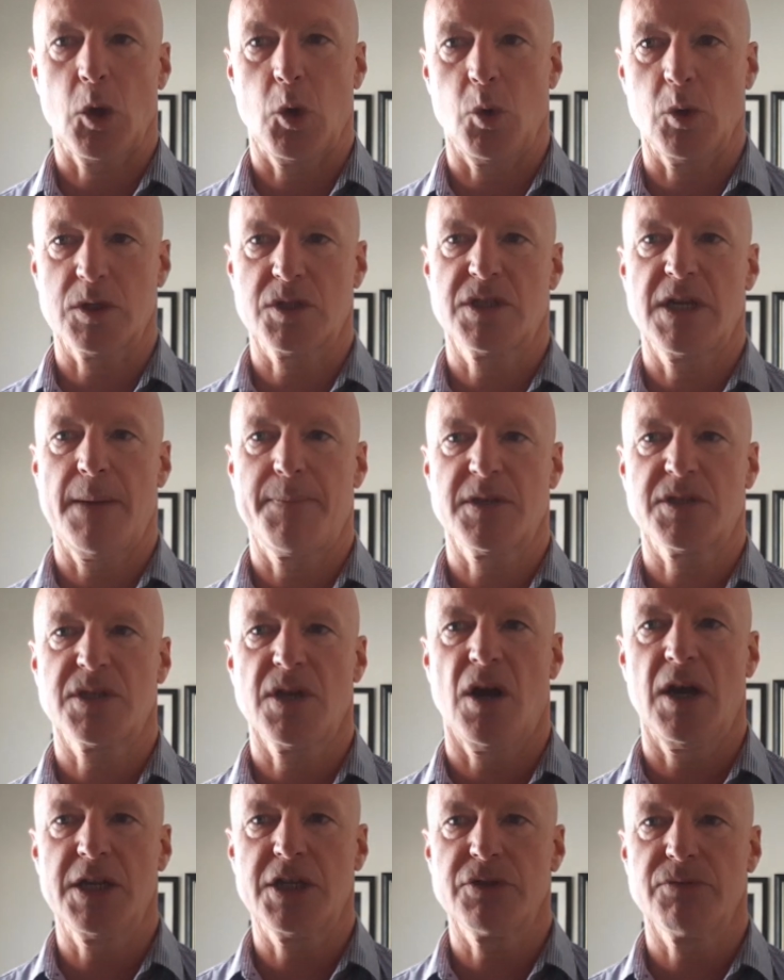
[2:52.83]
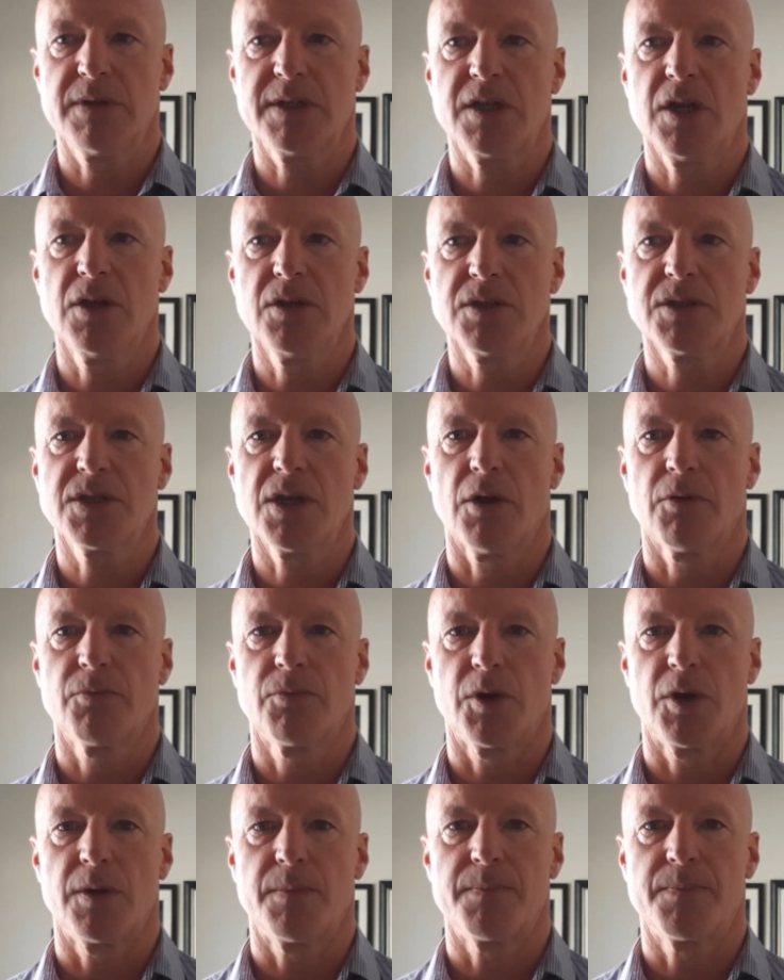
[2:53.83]
or step aside to a
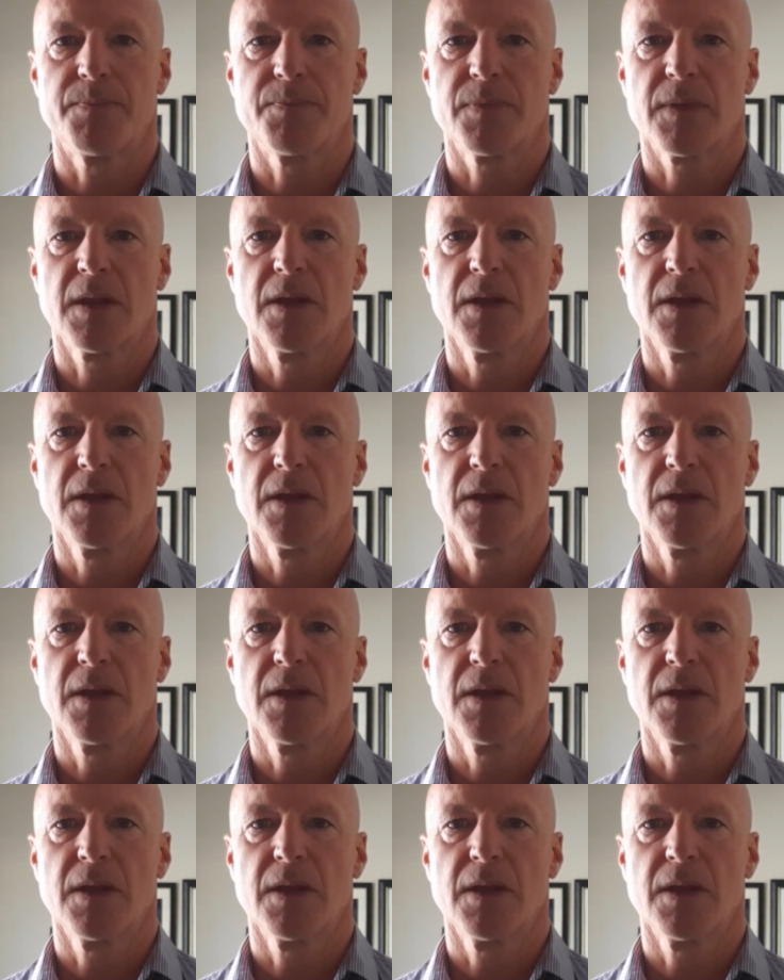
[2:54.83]
consult room?